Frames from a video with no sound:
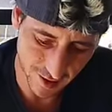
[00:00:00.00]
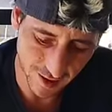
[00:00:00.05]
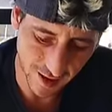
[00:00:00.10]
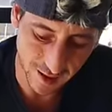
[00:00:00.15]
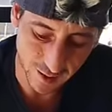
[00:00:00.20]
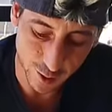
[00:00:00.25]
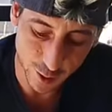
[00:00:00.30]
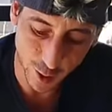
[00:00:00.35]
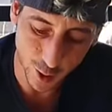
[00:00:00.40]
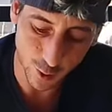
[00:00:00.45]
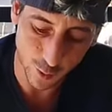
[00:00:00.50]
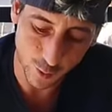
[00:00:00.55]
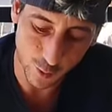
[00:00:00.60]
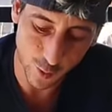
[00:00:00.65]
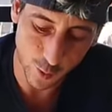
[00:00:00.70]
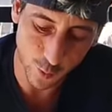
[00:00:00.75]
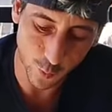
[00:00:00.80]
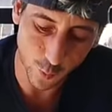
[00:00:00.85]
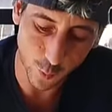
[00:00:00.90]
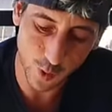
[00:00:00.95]
All right, so
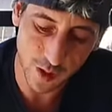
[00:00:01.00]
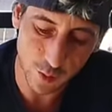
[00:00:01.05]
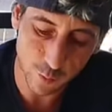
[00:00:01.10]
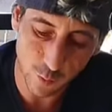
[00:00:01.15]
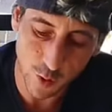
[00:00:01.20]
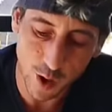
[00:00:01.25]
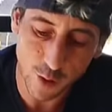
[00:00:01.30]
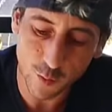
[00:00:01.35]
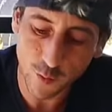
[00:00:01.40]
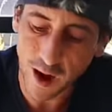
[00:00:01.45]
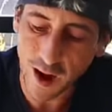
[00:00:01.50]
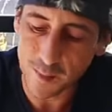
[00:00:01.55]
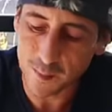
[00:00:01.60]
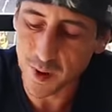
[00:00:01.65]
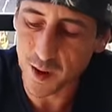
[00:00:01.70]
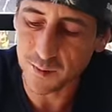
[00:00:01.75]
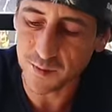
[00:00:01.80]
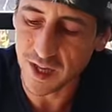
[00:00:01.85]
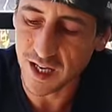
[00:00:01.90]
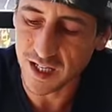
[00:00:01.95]
we will
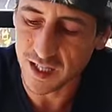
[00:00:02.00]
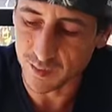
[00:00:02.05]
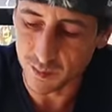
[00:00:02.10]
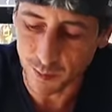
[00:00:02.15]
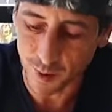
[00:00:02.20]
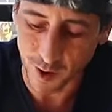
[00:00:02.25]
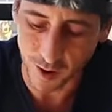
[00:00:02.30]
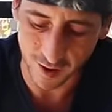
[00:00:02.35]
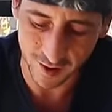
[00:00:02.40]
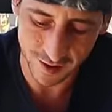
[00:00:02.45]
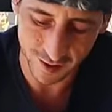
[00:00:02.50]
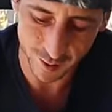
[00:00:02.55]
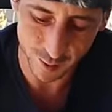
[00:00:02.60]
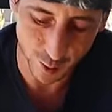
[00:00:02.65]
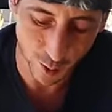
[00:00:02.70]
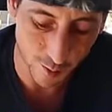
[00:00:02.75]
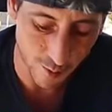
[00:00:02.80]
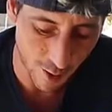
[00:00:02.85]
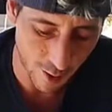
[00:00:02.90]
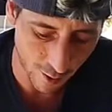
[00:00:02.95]
wrap up this book
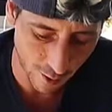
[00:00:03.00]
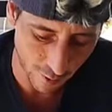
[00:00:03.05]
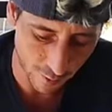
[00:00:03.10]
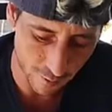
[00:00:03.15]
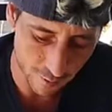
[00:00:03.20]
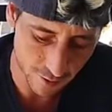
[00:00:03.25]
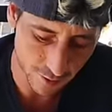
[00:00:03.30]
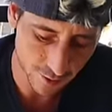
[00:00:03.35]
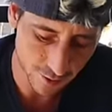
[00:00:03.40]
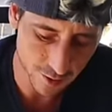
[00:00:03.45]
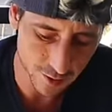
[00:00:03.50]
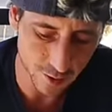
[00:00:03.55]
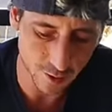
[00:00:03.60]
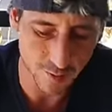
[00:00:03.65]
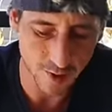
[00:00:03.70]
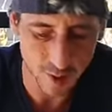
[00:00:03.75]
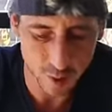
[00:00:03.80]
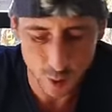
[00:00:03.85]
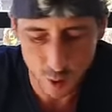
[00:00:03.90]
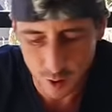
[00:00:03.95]
tomorrow.
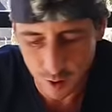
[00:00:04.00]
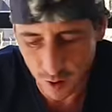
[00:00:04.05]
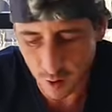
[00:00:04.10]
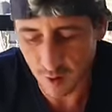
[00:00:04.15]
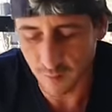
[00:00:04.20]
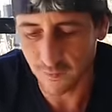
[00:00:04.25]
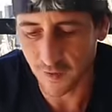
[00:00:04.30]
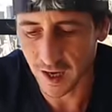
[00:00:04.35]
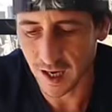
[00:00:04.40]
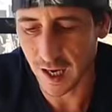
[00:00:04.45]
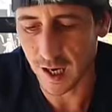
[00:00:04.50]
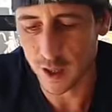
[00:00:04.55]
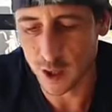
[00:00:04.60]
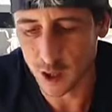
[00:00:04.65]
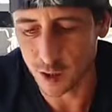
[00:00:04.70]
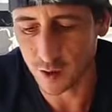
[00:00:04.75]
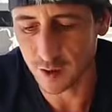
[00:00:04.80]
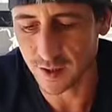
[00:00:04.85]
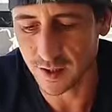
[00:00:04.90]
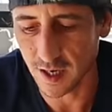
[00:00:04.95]
So make sure your
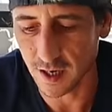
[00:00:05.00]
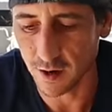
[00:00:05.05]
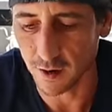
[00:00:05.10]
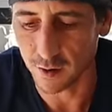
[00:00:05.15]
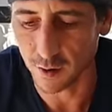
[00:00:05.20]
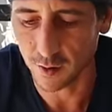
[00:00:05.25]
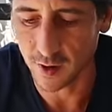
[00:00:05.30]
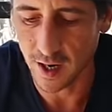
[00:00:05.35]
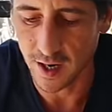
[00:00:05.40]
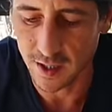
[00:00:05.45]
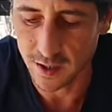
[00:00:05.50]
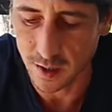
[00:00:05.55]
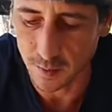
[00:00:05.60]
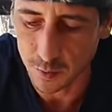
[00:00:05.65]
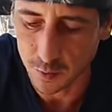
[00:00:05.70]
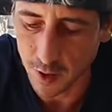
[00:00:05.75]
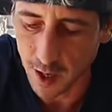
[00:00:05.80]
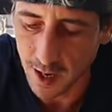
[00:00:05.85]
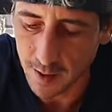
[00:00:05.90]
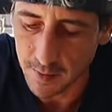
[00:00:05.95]
notification are set on, okay?
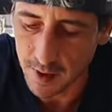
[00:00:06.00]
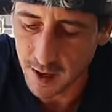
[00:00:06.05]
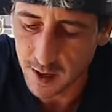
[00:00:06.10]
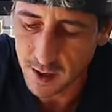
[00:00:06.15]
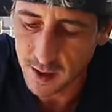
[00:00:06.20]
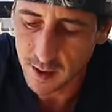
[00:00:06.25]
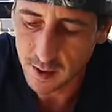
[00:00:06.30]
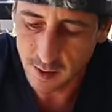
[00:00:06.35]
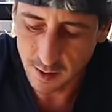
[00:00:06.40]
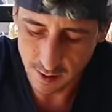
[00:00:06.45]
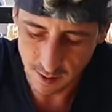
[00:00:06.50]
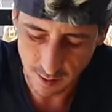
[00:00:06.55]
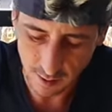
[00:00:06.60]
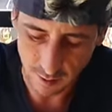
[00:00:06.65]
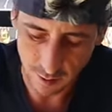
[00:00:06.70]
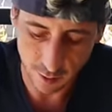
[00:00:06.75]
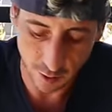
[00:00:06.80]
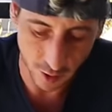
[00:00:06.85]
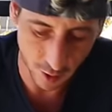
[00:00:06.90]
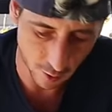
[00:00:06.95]
Subscribe
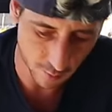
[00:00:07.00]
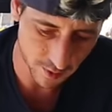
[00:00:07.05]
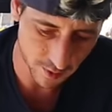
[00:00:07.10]
so you